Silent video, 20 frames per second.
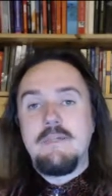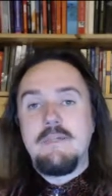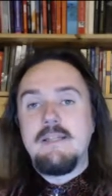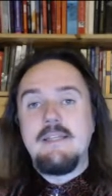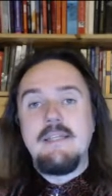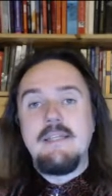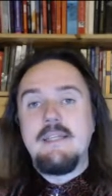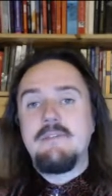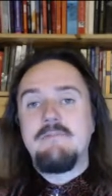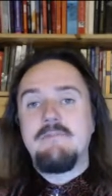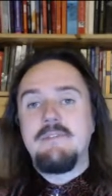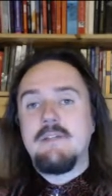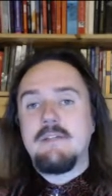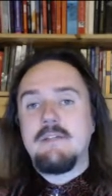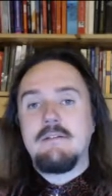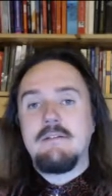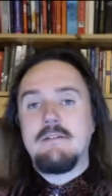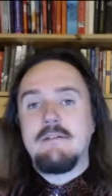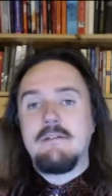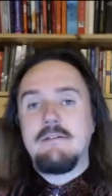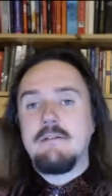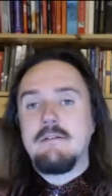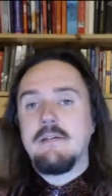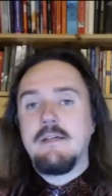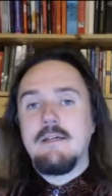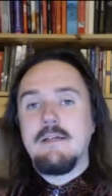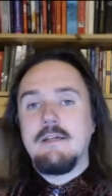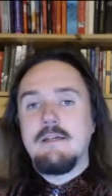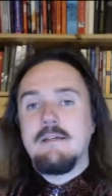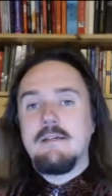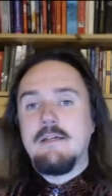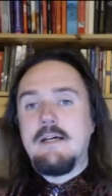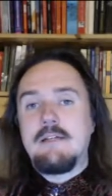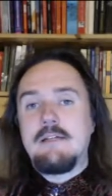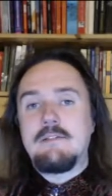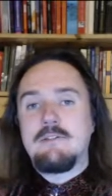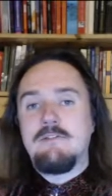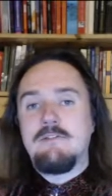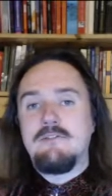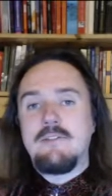believe that
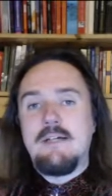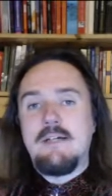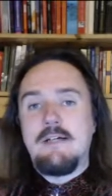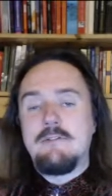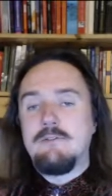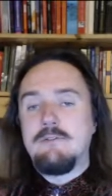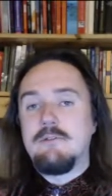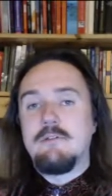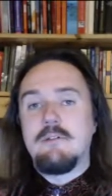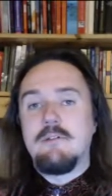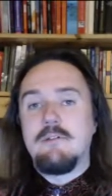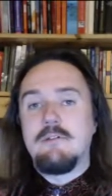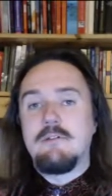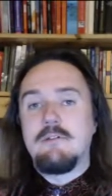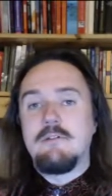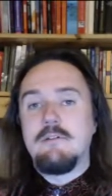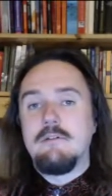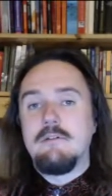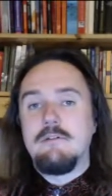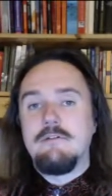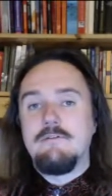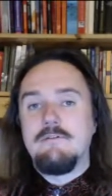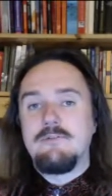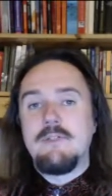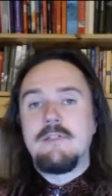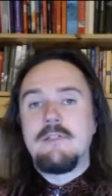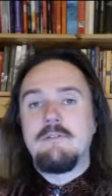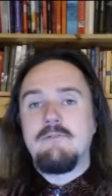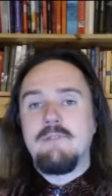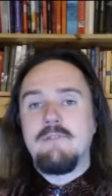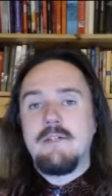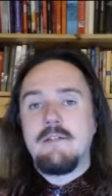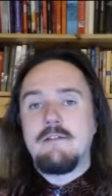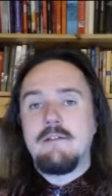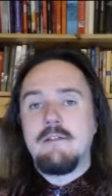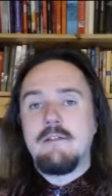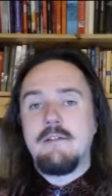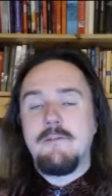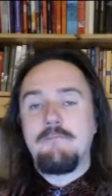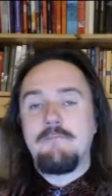acts of terror are freedom
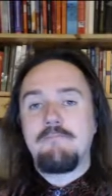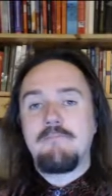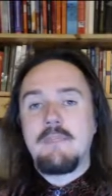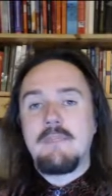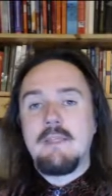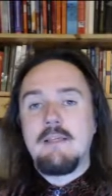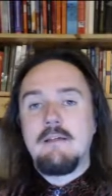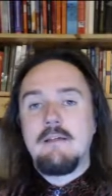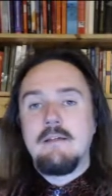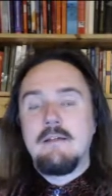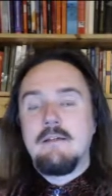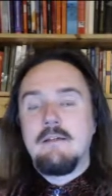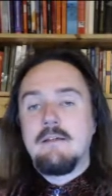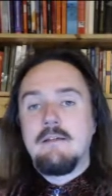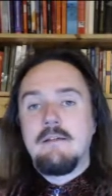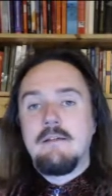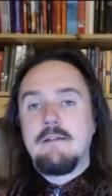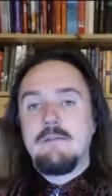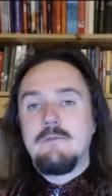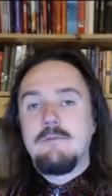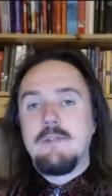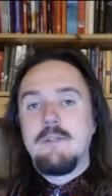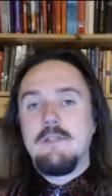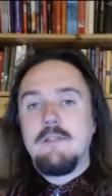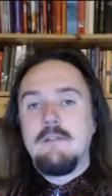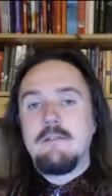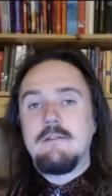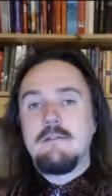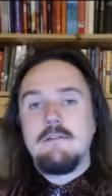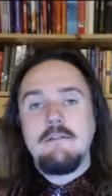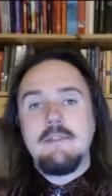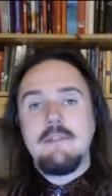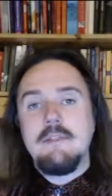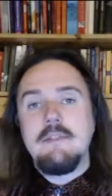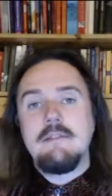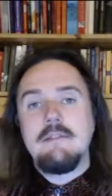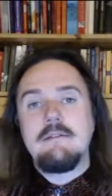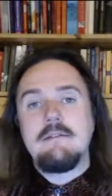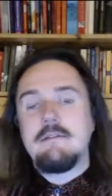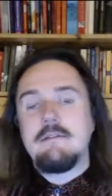fighting. We
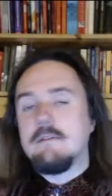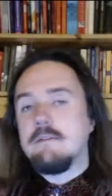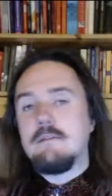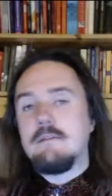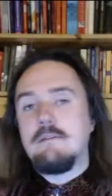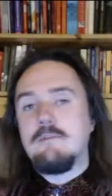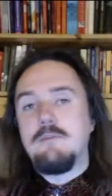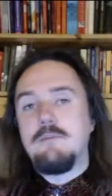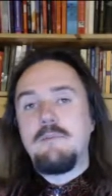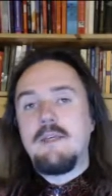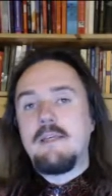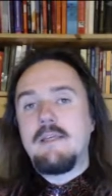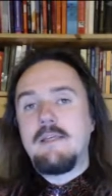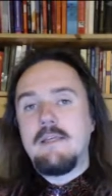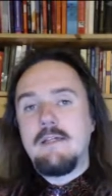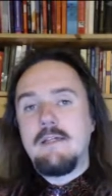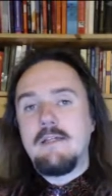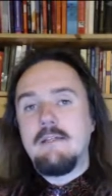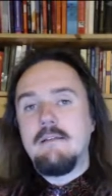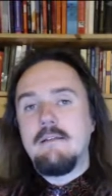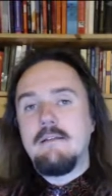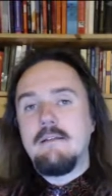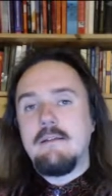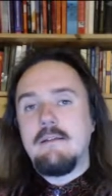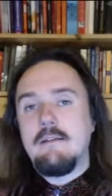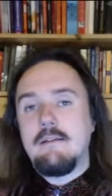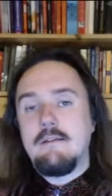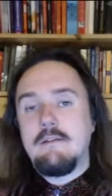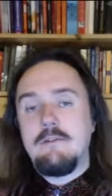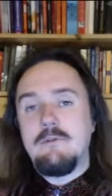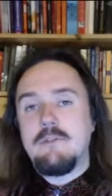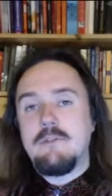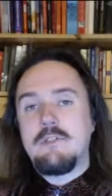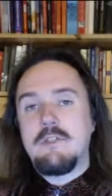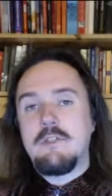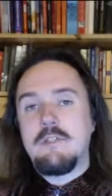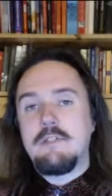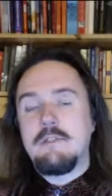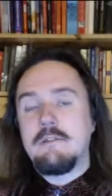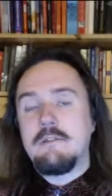need to be kind to
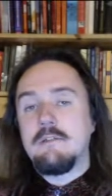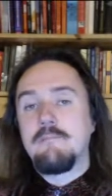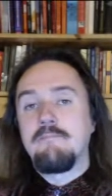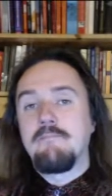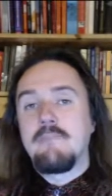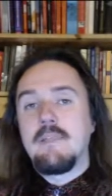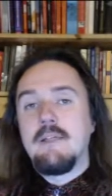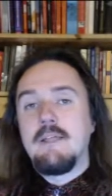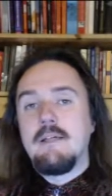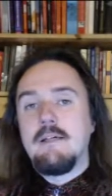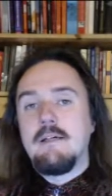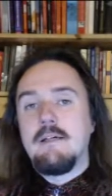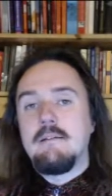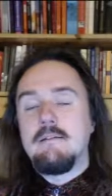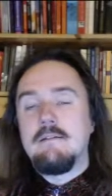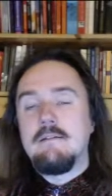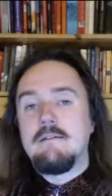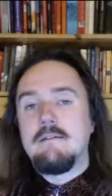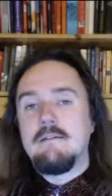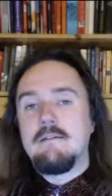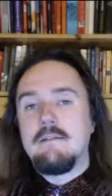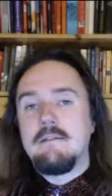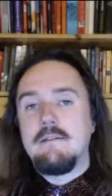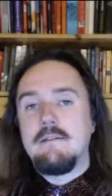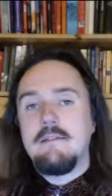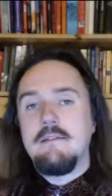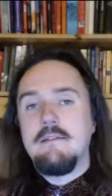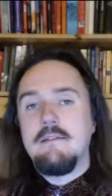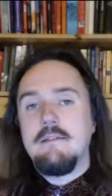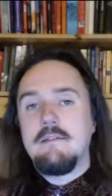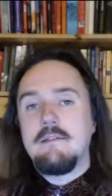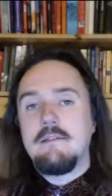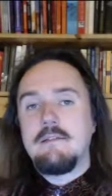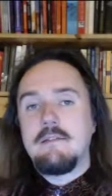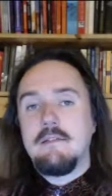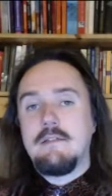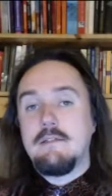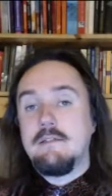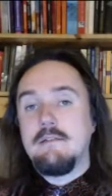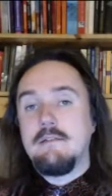each other and see
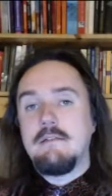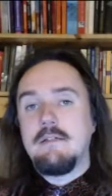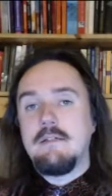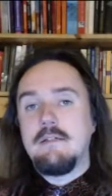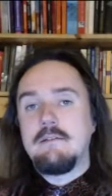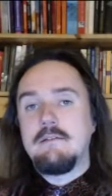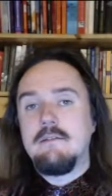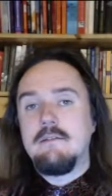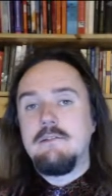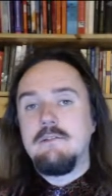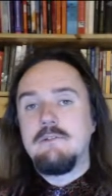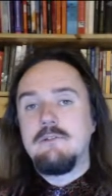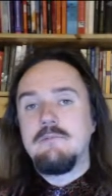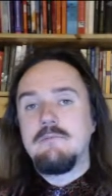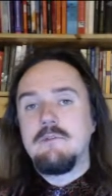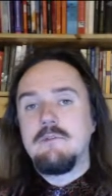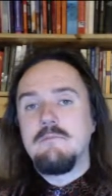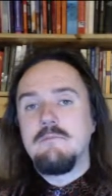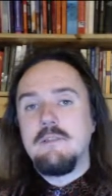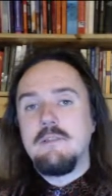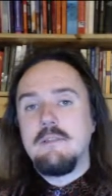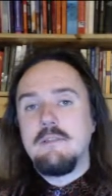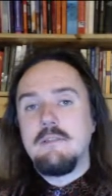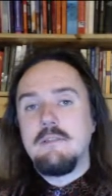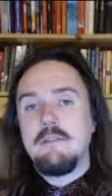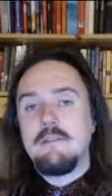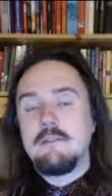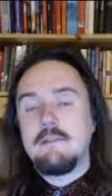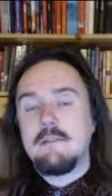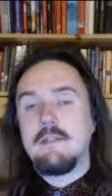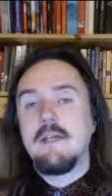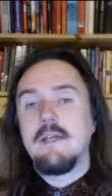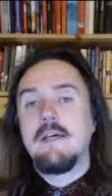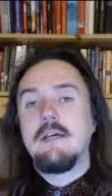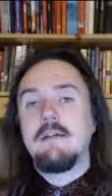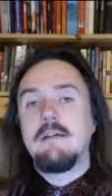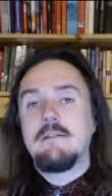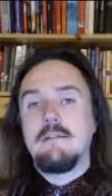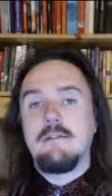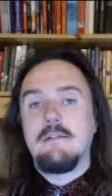each other as the human beings
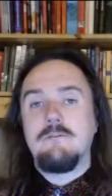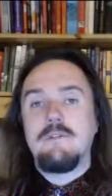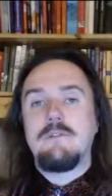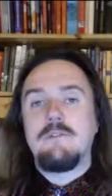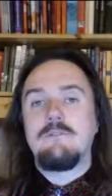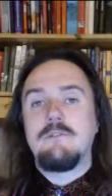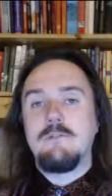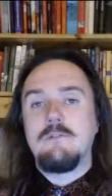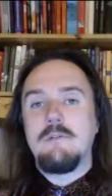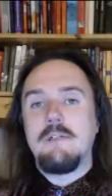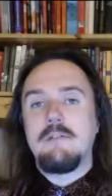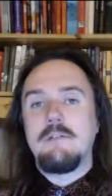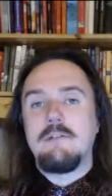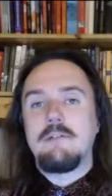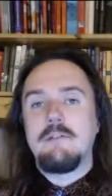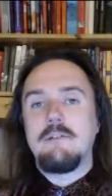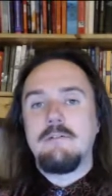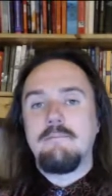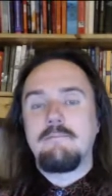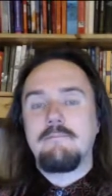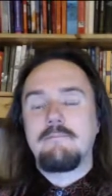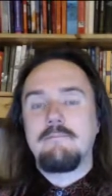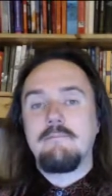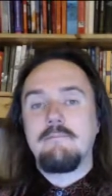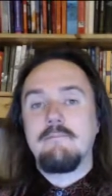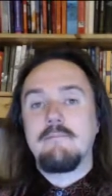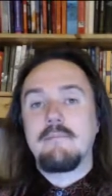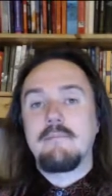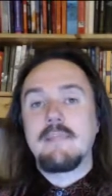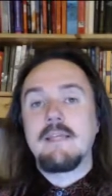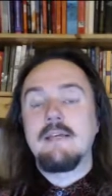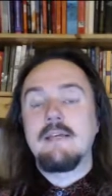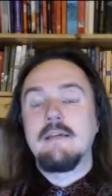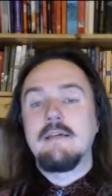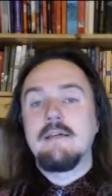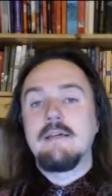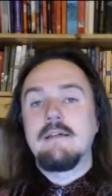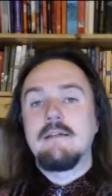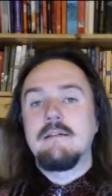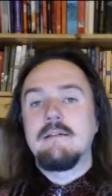that we truly are.
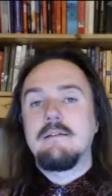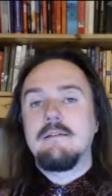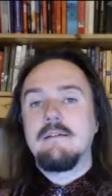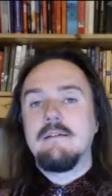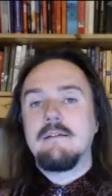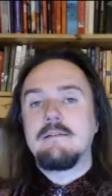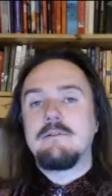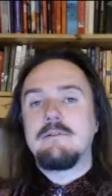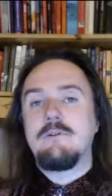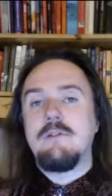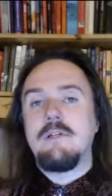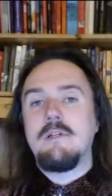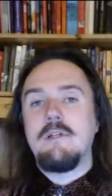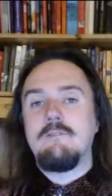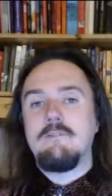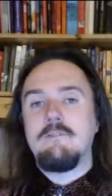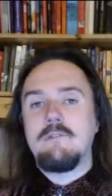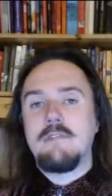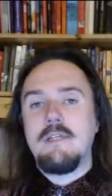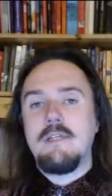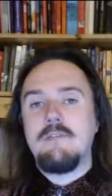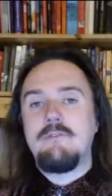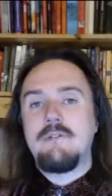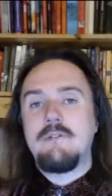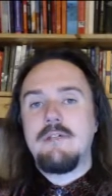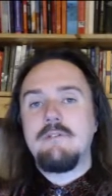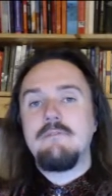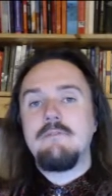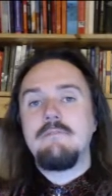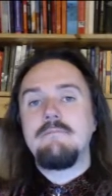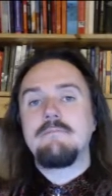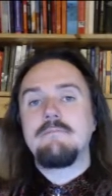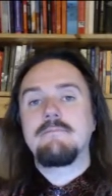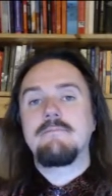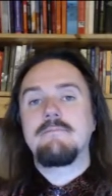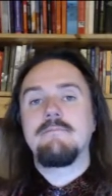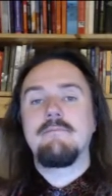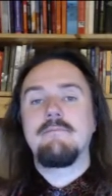That's all I have to say for now.